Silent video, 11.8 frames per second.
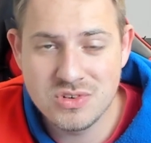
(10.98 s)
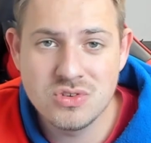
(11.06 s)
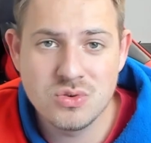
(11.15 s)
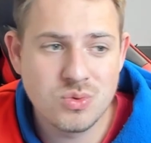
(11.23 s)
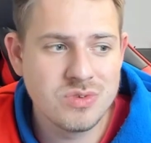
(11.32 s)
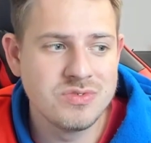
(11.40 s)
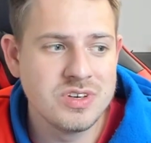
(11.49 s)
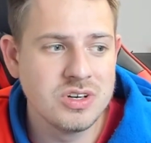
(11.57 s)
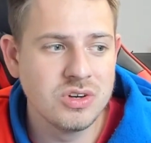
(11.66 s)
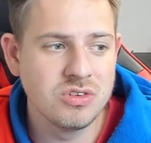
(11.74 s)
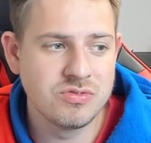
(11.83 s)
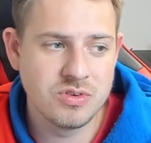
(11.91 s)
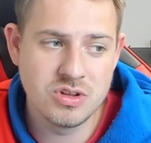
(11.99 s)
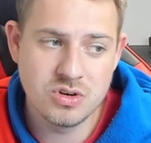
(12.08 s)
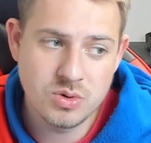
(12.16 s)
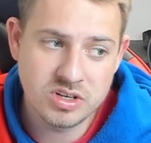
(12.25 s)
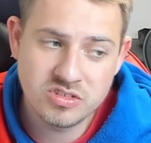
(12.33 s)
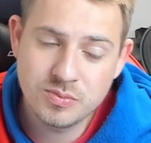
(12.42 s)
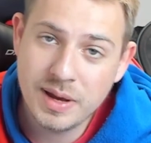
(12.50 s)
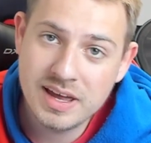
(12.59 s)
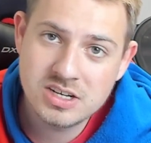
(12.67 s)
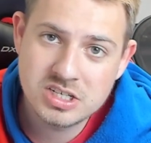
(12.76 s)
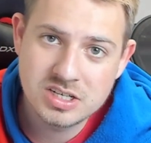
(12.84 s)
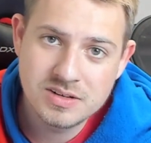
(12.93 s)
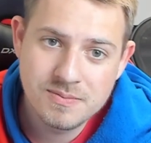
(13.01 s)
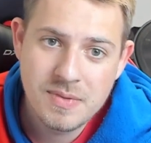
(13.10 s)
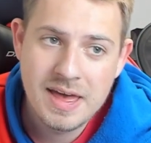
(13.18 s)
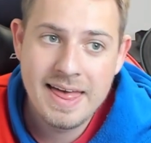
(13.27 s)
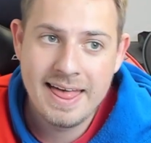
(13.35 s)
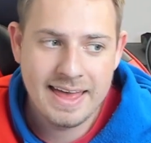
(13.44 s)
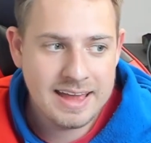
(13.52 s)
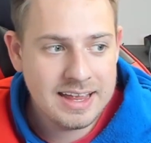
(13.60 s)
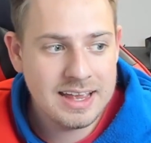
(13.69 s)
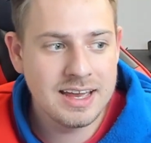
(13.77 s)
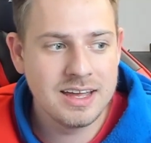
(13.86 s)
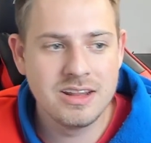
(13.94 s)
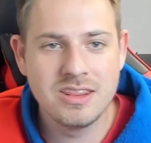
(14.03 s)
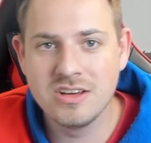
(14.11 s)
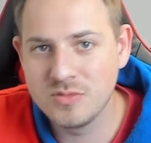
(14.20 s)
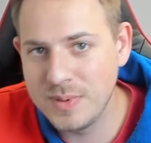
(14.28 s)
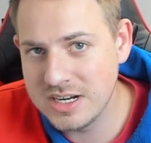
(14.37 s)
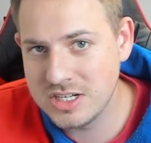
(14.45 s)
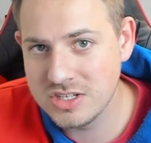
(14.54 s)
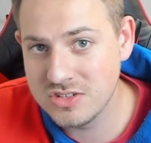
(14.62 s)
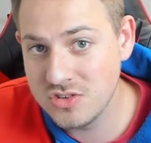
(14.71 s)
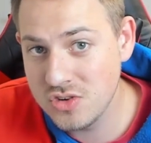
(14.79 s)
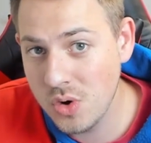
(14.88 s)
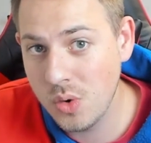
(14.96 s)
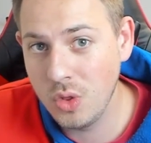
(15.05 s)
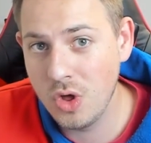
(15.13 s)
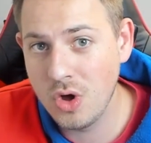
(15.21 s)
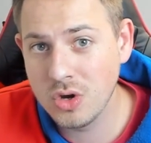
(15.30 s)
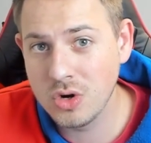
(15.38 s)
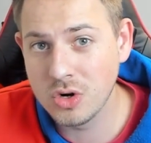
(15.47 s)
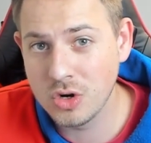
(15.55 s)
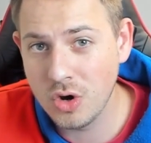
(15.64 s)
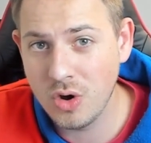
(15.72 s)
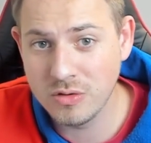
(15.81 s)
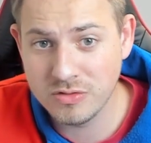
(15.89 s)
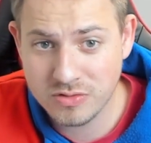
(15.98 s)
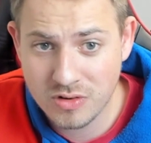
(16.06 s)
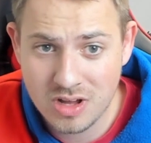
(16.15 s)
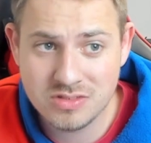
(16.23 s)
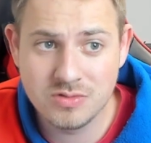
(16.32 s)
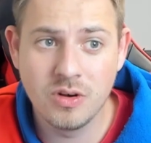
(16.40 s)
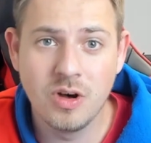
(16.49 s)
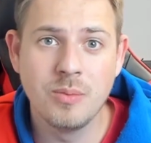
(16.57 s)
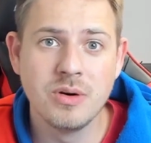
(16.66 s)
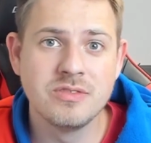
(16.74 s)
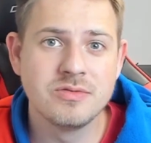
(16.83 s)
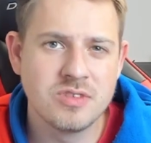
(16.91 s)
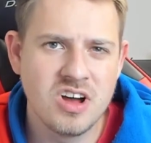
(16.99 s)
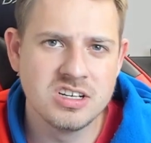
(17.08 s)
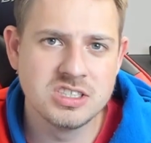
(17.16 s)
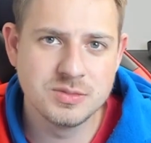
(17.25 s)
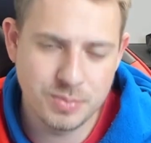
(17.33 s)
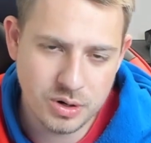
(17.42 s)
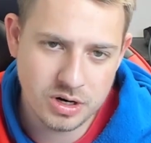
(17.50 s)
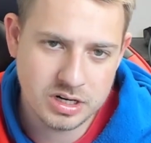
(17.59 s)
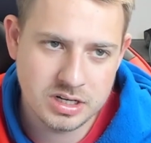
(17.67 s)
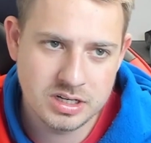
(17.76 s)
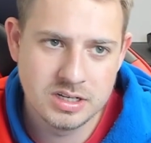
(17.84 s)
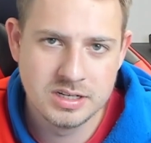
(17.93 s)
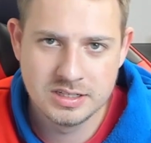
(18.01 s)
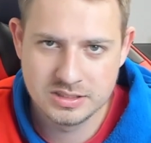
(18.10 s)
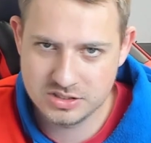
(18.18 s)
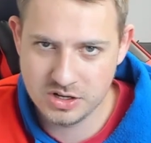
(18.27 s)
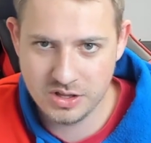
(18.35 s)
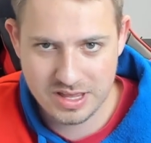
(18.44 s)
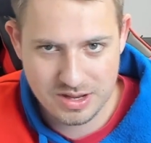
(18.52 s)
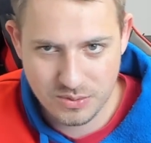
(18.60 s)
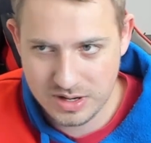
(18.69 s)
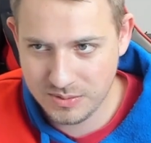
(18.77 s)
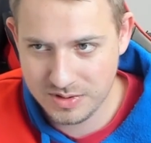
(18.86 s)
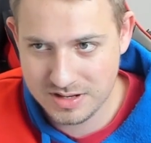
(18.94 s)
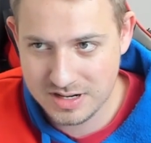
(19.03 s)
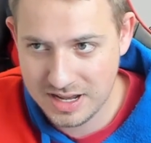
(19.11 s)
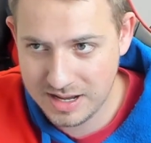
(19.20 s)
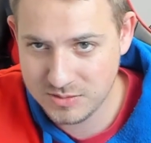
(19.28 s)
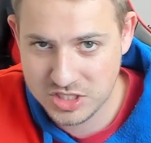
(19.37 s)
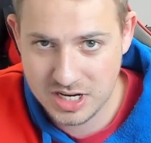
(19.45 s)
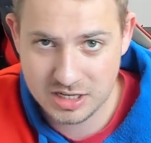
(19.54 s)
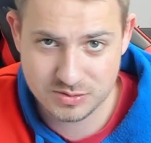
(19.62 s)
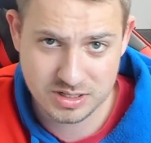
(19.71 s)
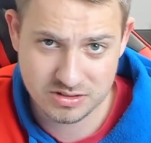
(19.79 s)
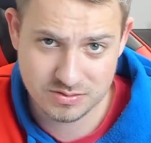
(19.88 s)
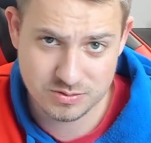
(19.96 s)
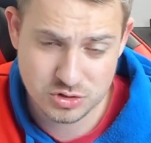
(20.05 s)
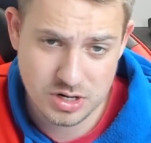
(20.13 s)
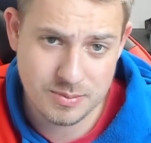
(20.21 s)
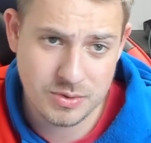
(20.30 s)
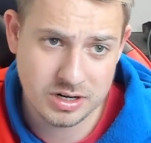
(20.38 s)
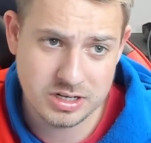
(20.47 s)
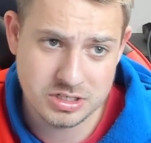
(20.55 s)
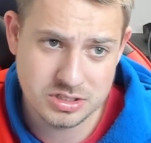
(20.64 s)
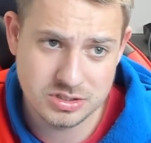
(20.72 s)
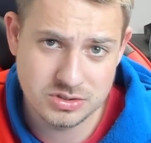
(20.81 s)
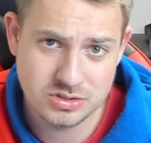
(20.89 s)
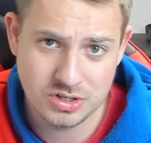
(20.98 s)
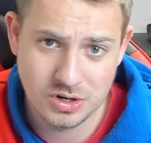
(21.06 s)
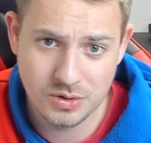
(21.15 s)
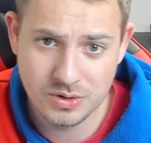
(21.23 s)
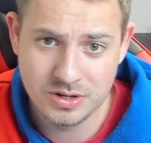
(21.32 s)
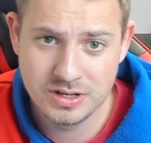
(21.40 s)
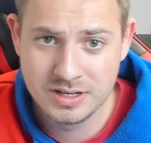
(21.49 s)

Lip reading: new reveals for the new expansion, and the expansion is no longer called Frostfall, but Frostspark. So they went with a name change because of some trademark issues, so